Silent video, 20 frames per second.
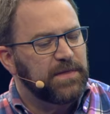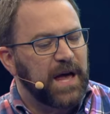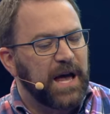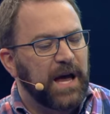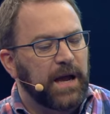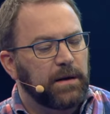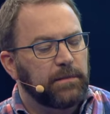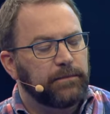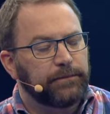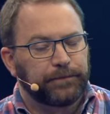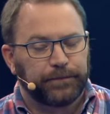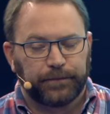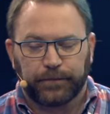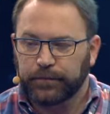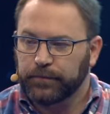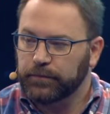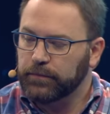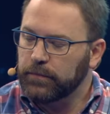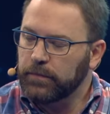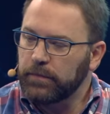that,
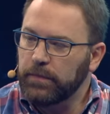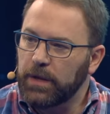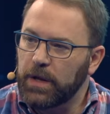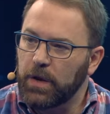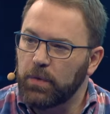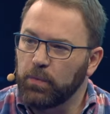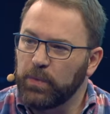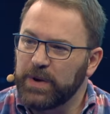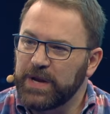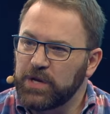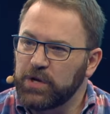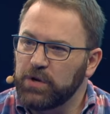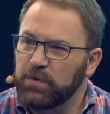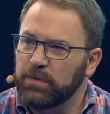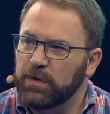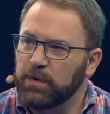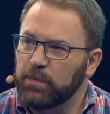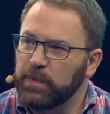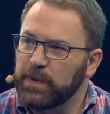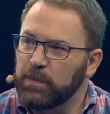we knew
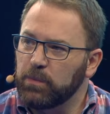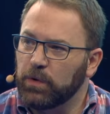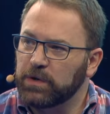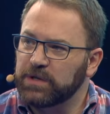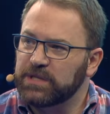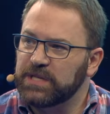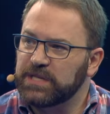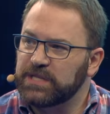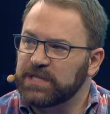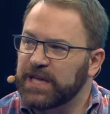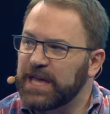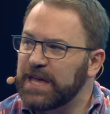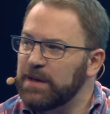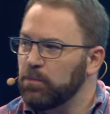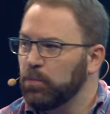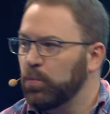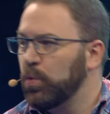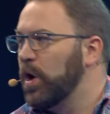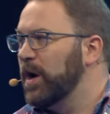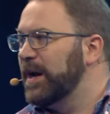that we wanted to keep
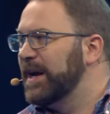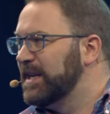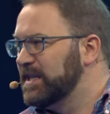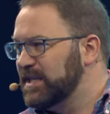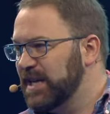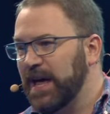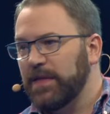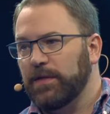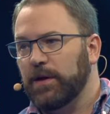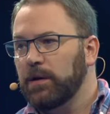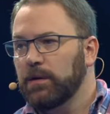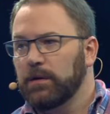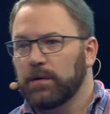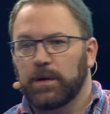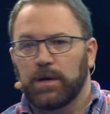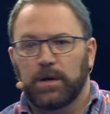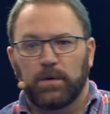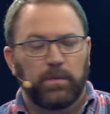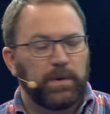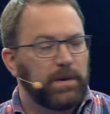working together.
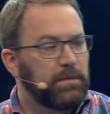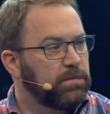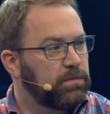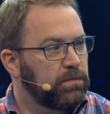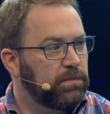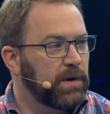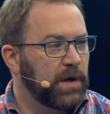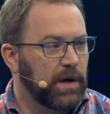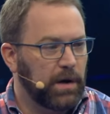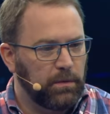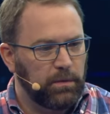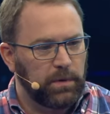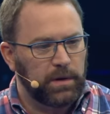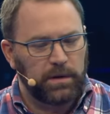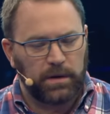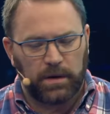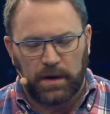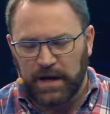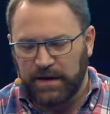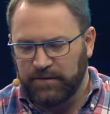We, you
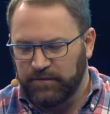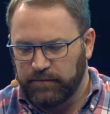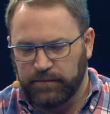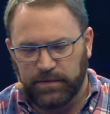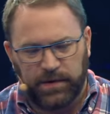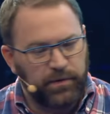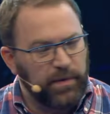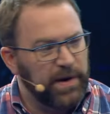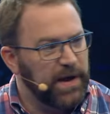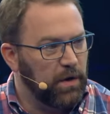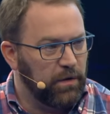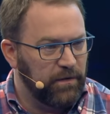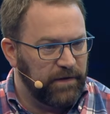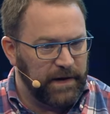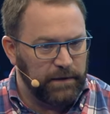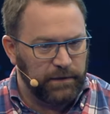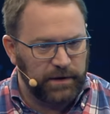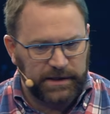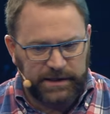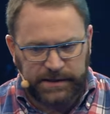know, I have three
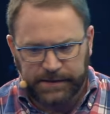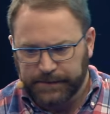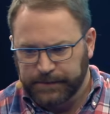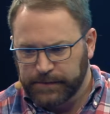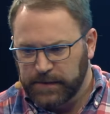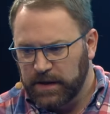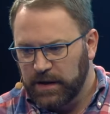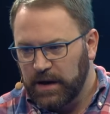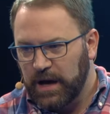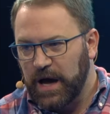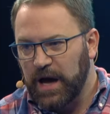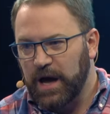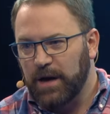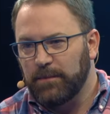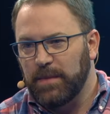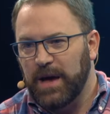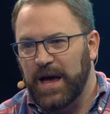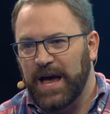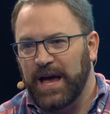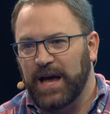co-founders,
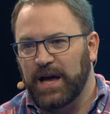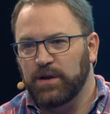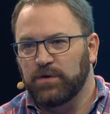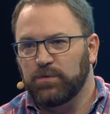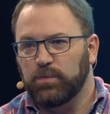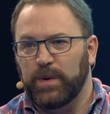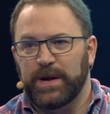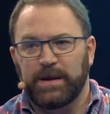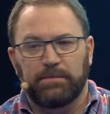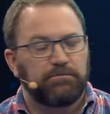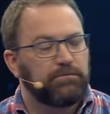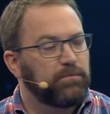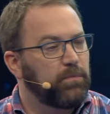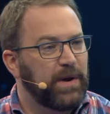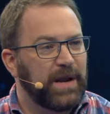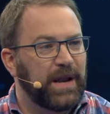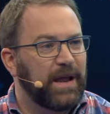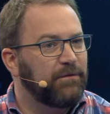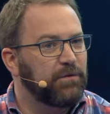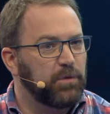um, and we,
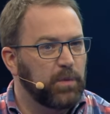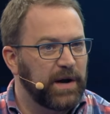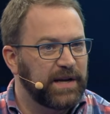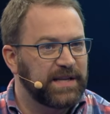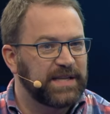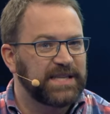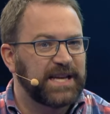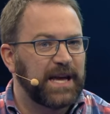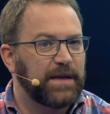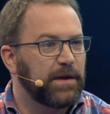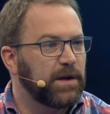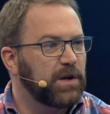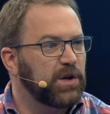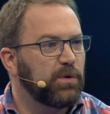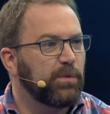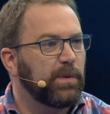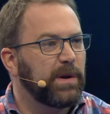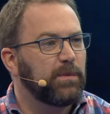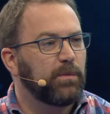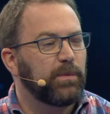we loved working together.
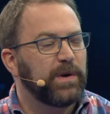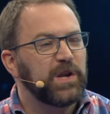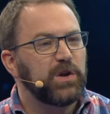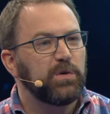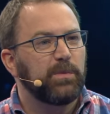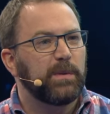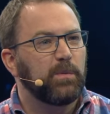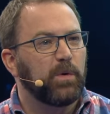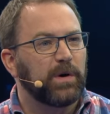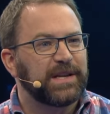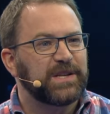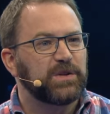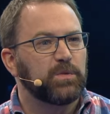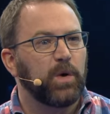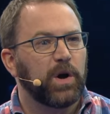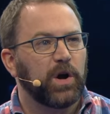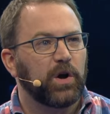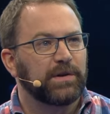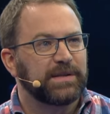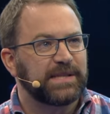Knew we, we knew we wanted to
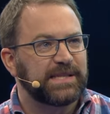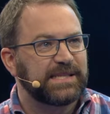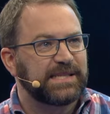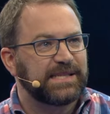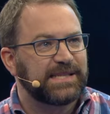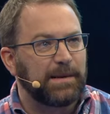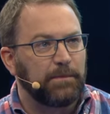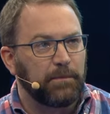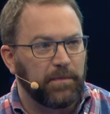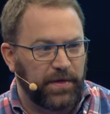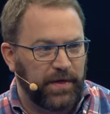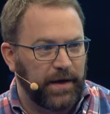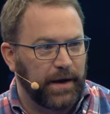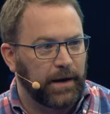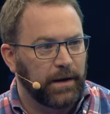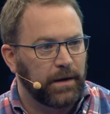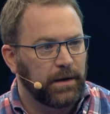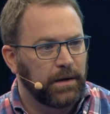work on something.